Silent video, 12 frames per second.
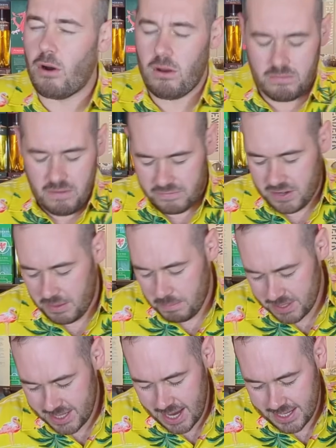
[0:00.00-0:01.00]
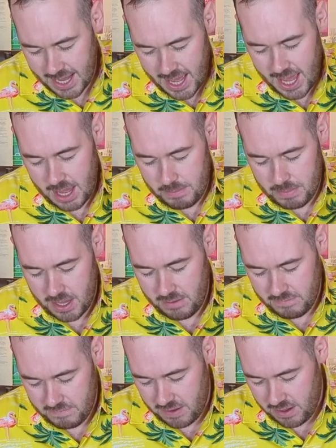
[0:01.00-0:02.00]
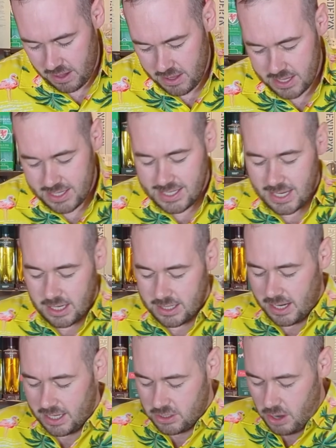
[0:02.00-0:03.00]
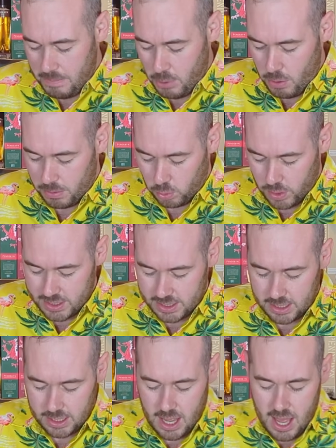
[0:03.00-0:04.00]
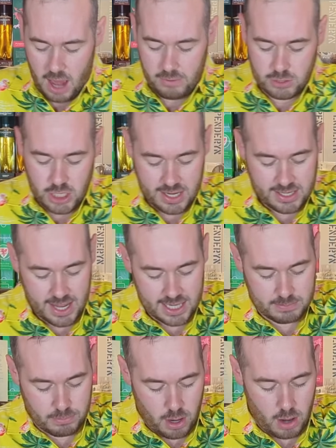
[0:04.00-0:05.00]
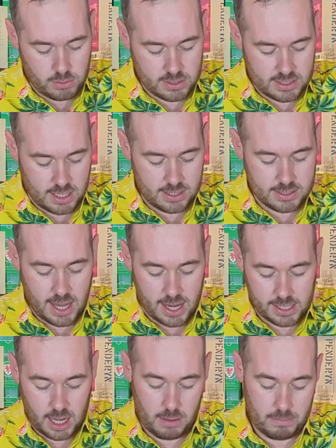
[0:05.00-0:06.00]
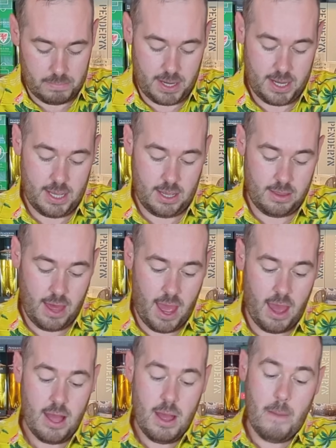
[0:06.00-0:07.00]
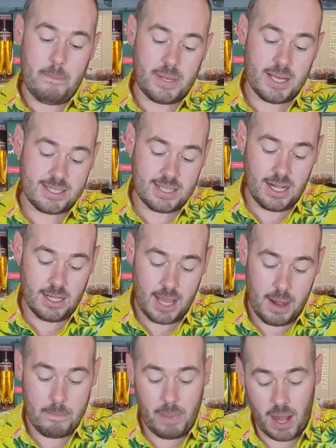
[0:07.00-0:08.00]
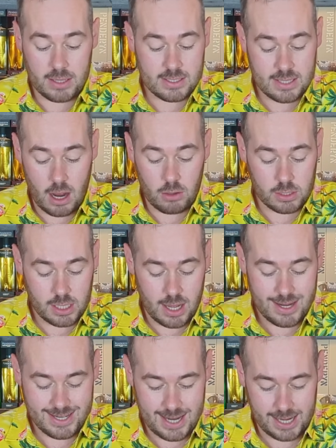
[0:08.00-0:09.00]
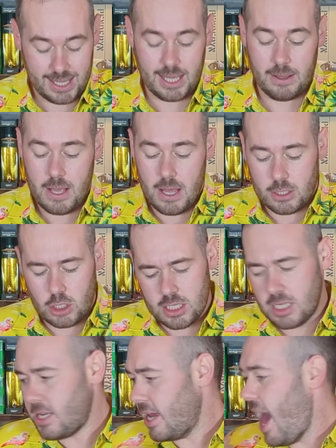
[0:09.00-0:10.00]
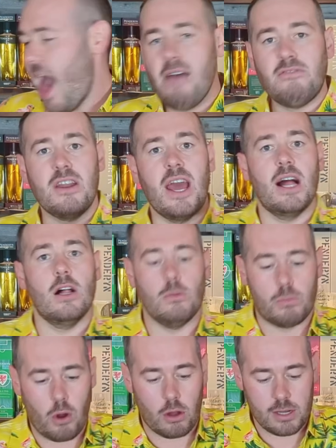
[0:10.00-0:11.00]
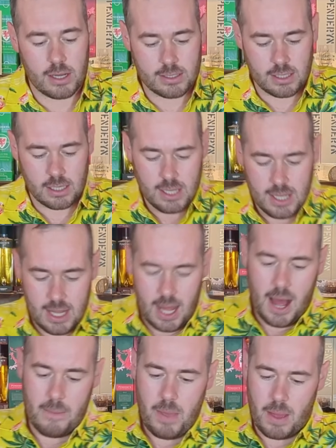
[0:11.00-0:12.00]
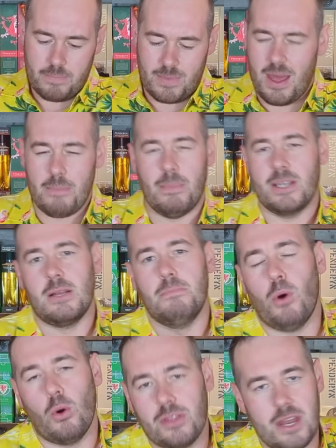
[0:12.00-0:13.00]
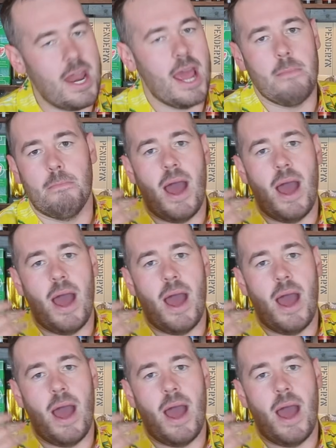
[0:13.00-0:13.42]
or 50% ABV. This is a Kentucky Straight Bourbon Whiskey out of JTS Brown, Sons & Company there. distilled in Bardstown, Kentucky. So this is a Heaven Hill product. They must have bought the name